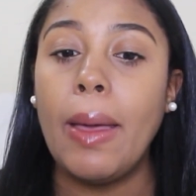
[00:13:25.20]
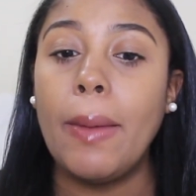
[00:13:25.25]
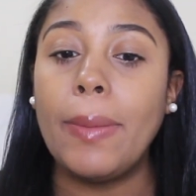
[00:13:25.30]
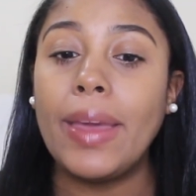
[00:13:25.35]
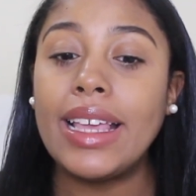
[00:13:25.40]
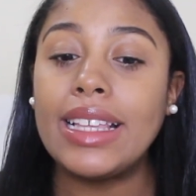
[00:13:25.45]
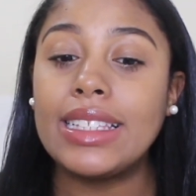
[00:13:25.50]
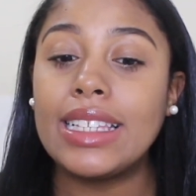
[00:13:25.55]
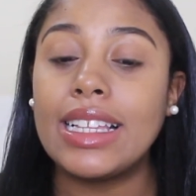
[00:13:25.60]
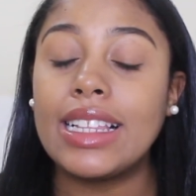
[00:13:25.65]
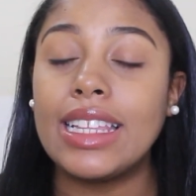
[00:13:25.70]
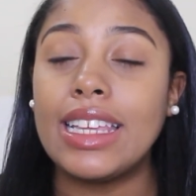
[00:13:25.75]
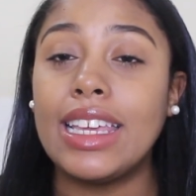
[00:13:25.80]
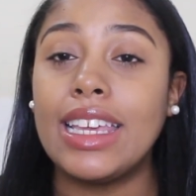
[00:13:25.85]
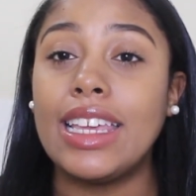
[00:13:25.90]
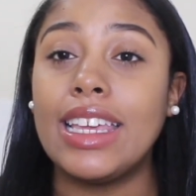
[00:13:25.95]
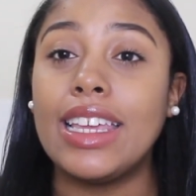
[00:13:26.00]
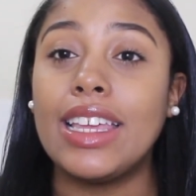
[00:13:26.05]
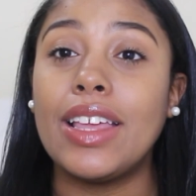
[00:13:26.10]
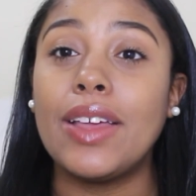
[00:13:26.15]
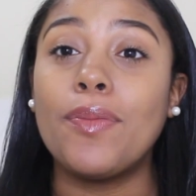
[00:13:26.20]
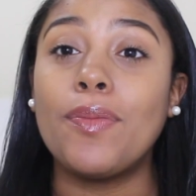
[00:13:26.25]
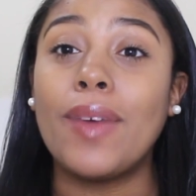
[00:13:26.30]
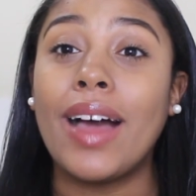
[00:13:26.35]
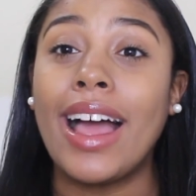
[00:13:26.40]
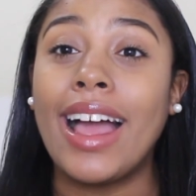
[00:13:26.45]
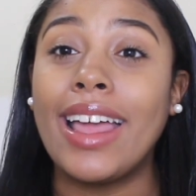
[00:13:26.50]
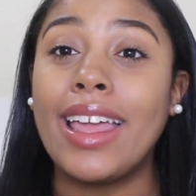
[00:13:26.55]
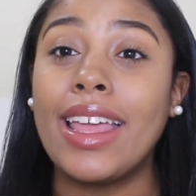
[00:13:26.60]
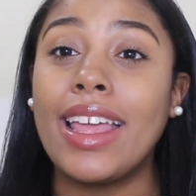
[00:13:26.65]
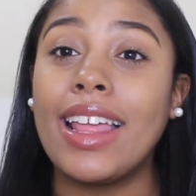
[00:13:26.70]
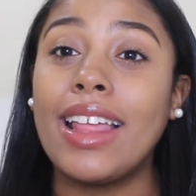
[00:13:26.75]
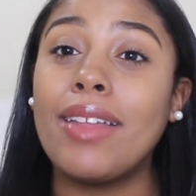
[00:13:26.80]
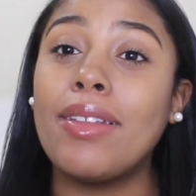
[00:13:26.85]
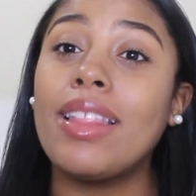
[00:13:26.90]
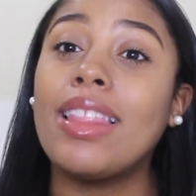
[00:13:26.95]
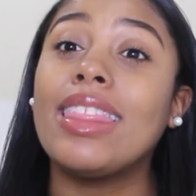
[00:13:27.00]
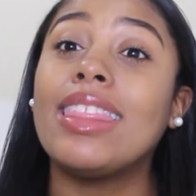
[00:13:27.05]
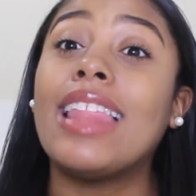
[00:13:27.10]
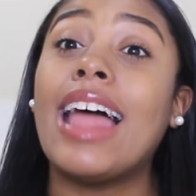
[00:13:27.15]
basically my
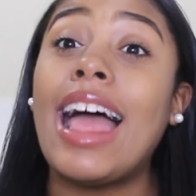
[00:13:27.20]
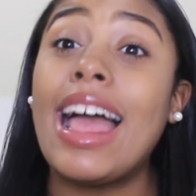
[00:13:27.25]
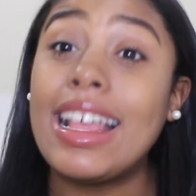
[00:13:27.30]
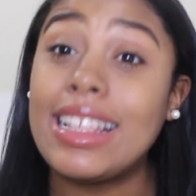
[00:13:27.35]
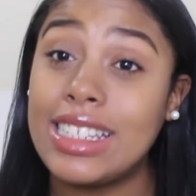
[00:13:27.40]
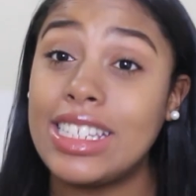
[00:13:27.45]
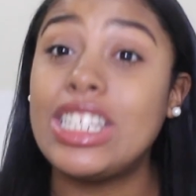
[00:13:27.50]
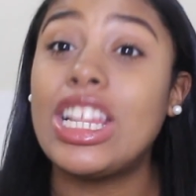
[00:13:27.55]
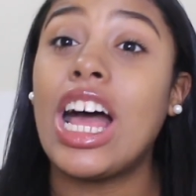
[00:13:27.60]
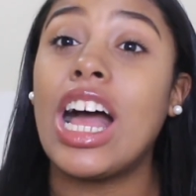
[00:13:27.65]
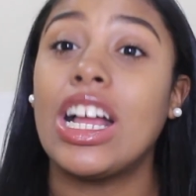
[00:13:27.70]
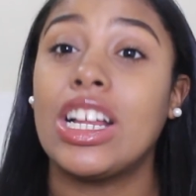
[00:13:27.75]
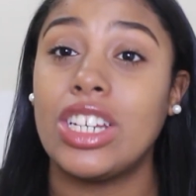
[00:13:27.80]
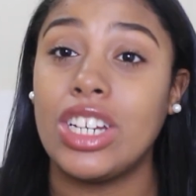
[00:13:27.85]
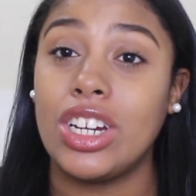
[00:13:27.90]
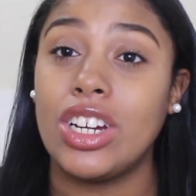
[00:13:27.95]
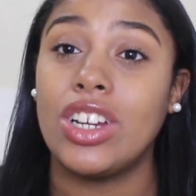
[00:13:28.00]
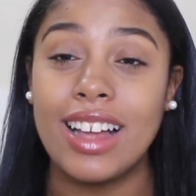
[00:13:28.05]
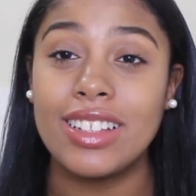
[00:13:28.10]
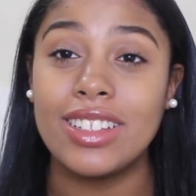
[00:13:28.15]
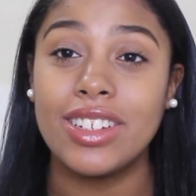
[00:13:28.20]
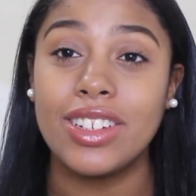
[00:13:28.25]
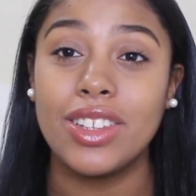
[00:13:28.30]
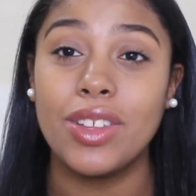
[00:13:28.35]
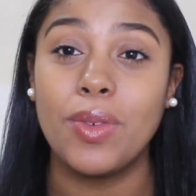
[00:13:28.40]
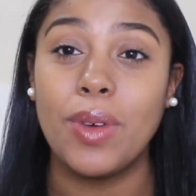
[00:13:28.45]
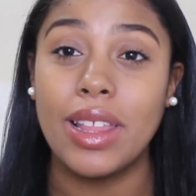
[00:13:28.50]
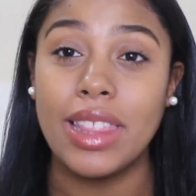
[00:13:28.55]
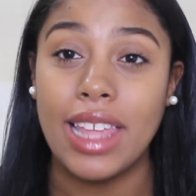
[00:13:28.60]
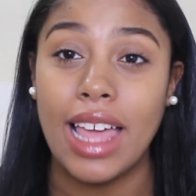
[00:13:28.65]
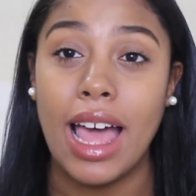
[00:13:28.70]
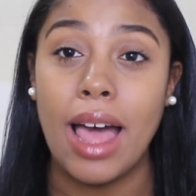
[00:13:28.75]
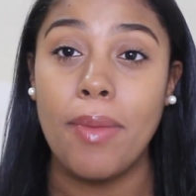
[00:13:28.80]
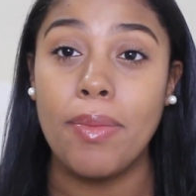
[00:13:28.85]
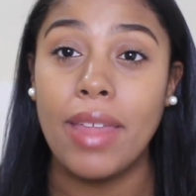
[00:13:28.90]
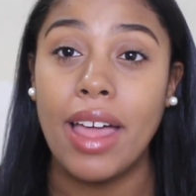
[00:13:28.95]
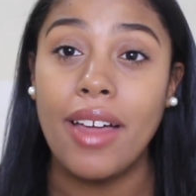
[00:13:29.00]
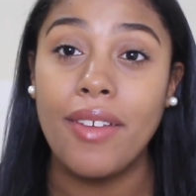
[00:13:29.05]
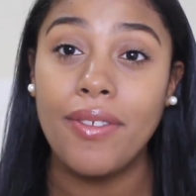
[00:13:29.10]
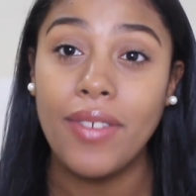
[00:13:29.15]
last doctor, the one that
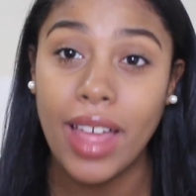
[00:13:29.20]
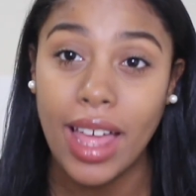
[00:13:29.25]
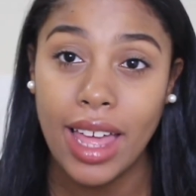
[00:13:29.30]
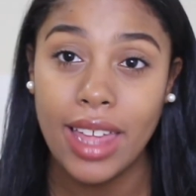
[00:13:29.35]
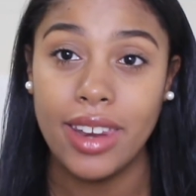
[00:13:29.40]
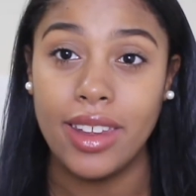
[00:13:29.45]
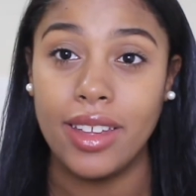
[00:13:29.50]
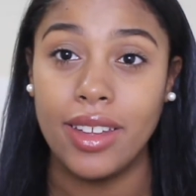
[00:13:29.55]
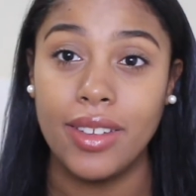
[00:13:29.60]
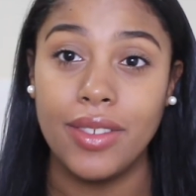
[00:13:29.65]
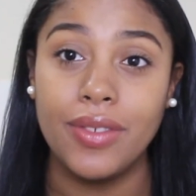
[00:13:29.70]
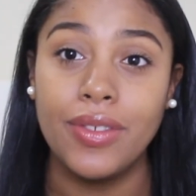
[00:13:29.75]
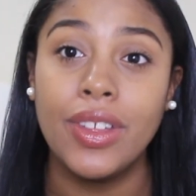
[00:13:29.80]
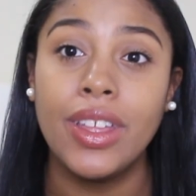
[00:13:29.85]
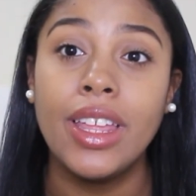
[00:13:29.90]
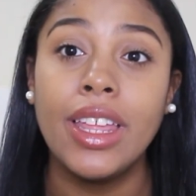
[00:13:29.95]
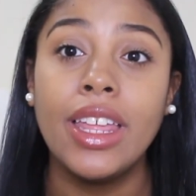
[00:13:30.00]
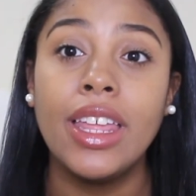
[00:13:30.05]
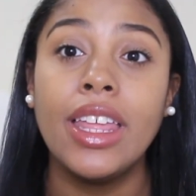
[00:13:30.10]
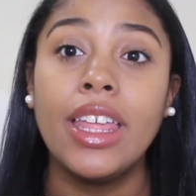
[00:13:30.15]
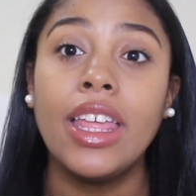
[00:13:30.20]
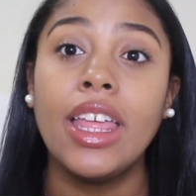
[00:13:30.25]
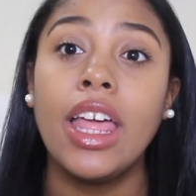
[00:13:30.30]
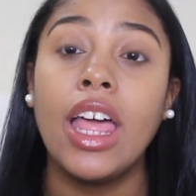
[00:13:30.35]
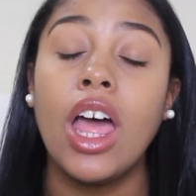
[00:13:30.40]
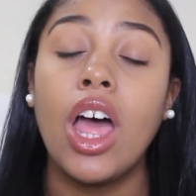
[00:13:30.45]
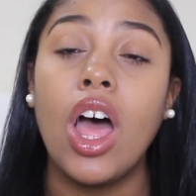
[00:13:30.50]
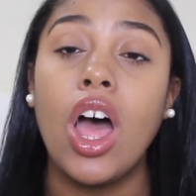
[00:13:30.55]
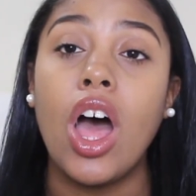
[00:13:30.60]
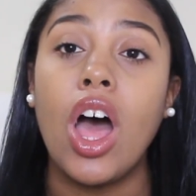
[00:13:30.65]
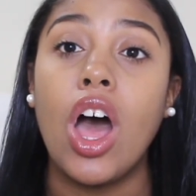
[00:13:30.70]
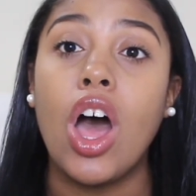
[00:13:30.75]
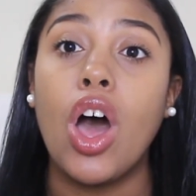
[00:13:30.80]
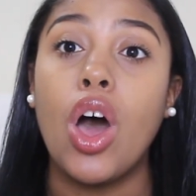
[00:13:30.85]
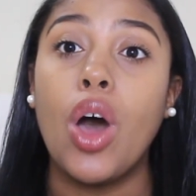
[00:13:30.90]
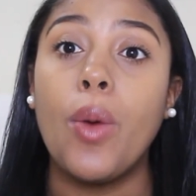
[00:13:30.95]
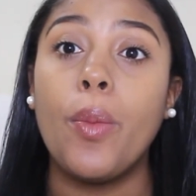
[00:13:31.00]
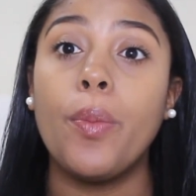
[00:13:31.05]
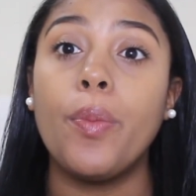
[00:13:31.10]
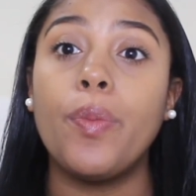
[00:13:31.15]
I'm not fond of,
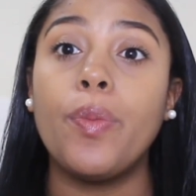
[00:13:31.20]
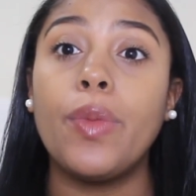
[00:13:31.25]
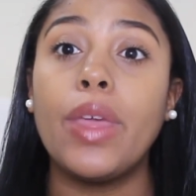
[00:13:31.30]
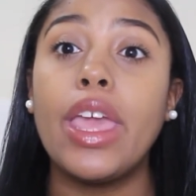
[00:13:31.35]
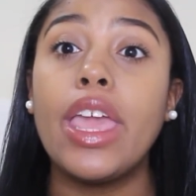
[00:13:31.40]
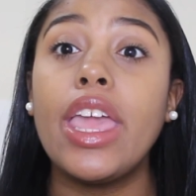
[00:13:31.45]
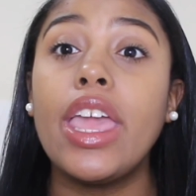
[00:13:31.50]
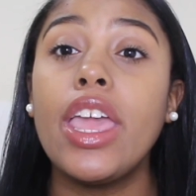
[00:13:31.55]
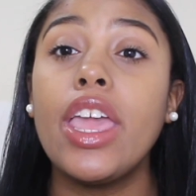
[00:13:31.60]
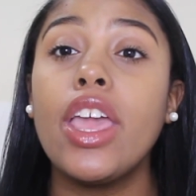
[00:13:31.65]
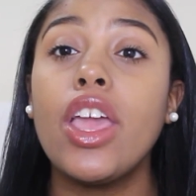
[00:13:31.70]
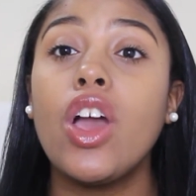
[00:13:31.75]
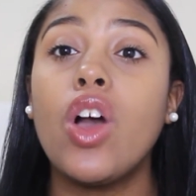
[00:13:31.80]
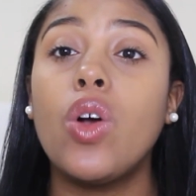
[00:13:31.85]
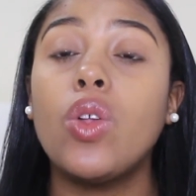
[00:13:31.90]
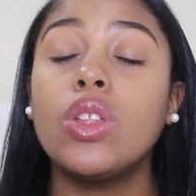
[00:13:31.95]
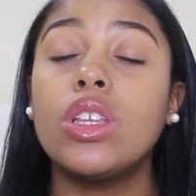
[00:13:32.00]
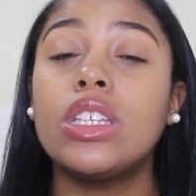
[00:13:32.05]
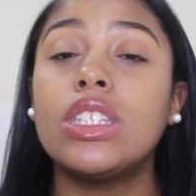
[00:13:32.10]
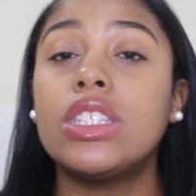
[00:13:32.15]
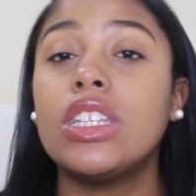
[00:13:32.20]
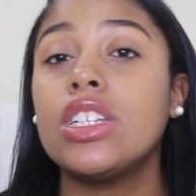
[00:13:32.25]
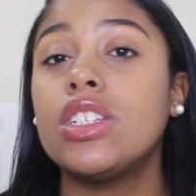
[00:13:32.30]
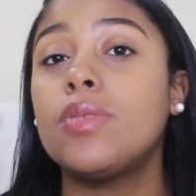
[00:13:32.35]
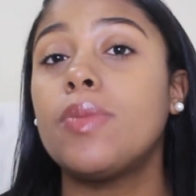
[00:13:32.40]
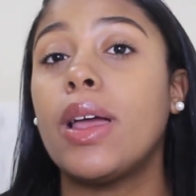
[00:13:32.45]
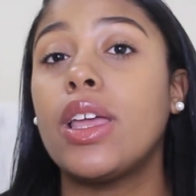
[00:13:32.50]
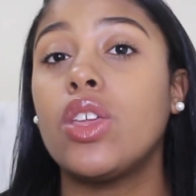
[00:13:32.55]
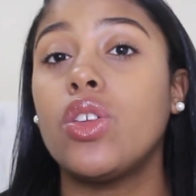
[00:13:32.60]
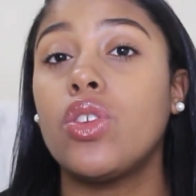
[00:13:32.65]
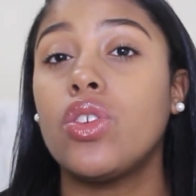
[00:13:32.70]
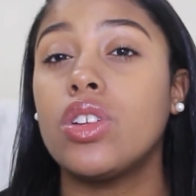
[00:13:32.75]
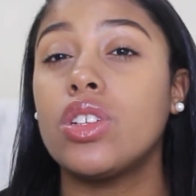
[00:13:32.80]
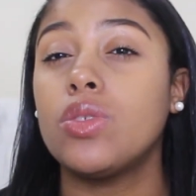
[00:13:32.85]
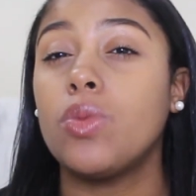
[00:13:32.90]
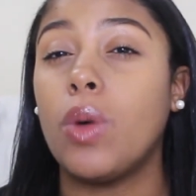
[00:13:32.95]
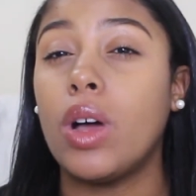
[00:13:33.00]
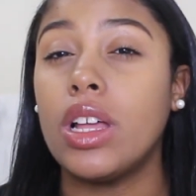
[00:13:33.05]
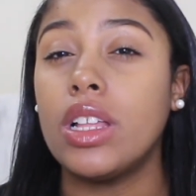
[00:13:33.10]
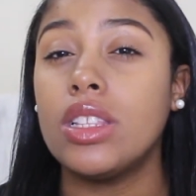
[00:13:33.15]
he only stitched my
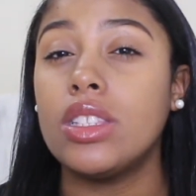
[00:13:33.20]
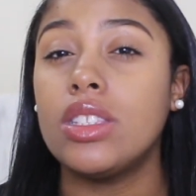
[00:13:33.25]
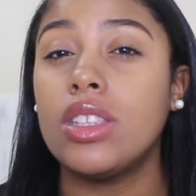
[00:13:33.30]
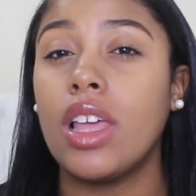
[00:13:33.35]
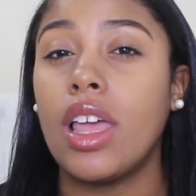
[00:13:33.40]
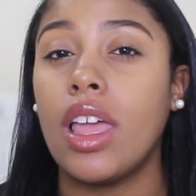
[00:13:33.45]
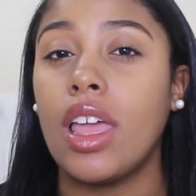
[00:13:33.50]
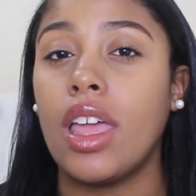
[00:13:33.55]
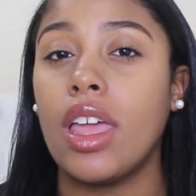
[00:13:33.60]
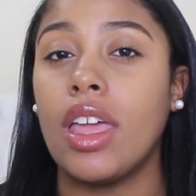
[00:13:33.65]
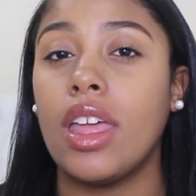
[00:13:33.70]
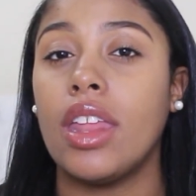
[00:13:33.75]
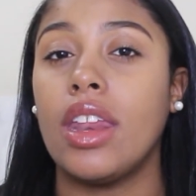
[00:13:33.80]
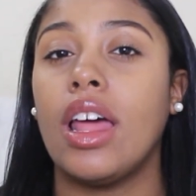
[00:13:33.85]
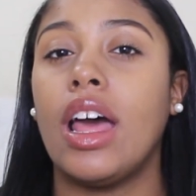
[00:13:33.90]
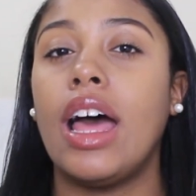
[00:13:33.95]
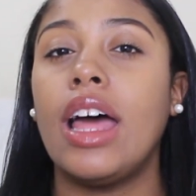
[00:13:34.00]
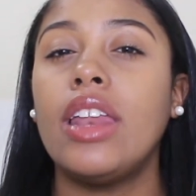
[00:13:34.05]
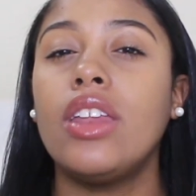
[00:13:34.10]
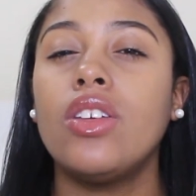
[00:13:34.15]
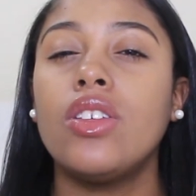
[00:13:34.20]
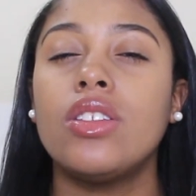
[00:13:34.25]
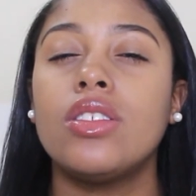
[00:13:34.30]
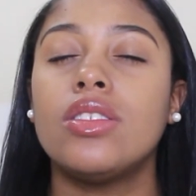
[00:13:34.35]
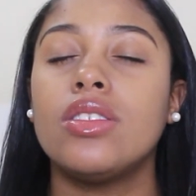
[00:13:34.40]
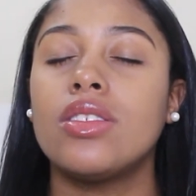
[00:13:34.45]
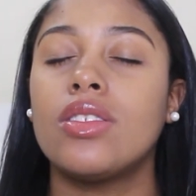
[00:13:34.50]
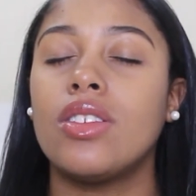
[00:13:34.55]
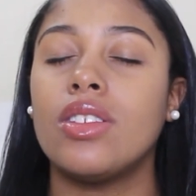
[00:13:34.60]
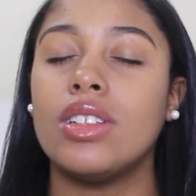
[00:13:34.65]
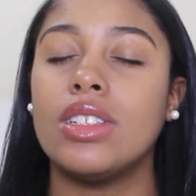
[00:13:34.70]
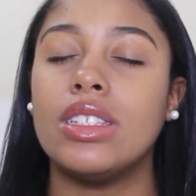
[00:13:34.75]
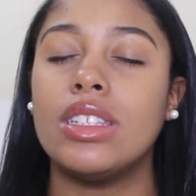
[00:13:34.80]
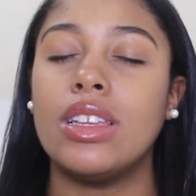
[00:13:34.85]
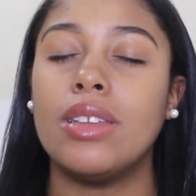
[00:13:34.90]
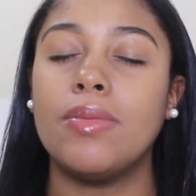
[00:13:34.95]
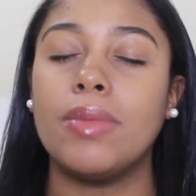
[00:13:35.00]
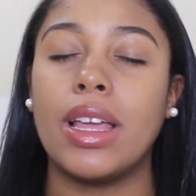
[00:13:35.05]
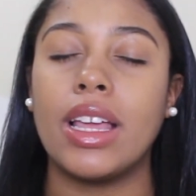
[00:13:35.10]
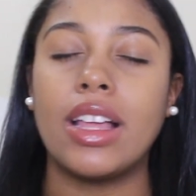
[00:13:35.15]
uterus once. And I know this is going to
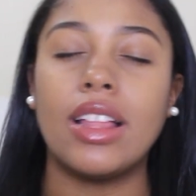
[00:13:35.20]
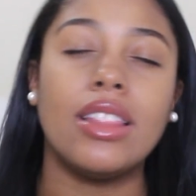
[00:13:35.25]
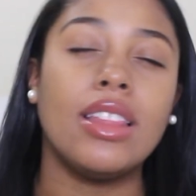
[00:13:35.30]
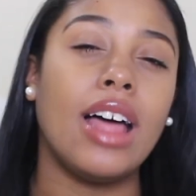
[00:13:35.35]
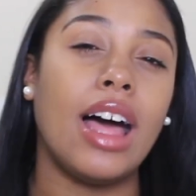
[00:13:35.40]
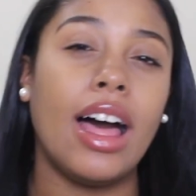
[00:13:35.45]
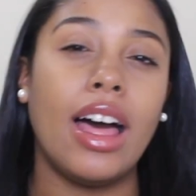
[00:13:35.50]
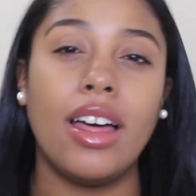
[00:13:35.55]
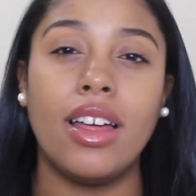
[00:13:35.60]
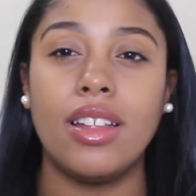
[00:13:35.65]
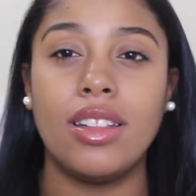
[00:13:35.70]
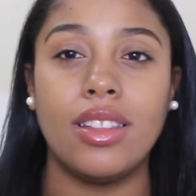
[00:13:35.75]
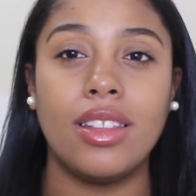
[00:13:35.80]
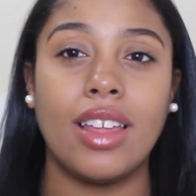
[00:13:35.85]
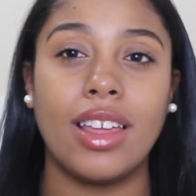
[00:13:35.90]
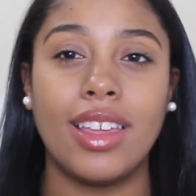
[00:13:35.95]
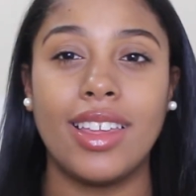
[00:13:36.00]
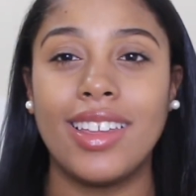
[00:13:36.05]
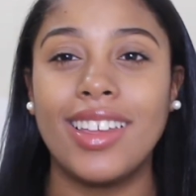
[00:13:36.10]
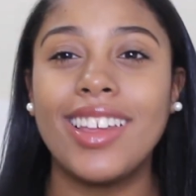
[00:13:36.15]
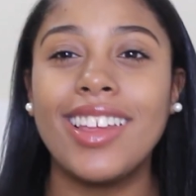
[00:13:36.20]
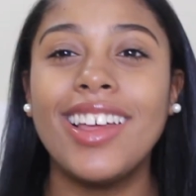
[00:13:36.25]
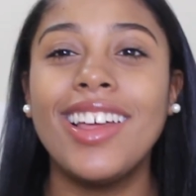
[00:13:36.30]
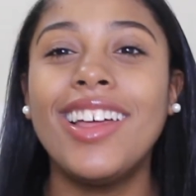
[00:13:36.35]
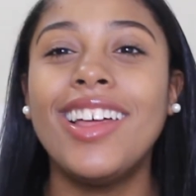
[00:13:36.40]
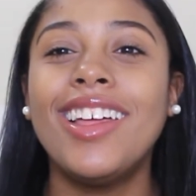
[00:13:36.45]
seem like a lot, like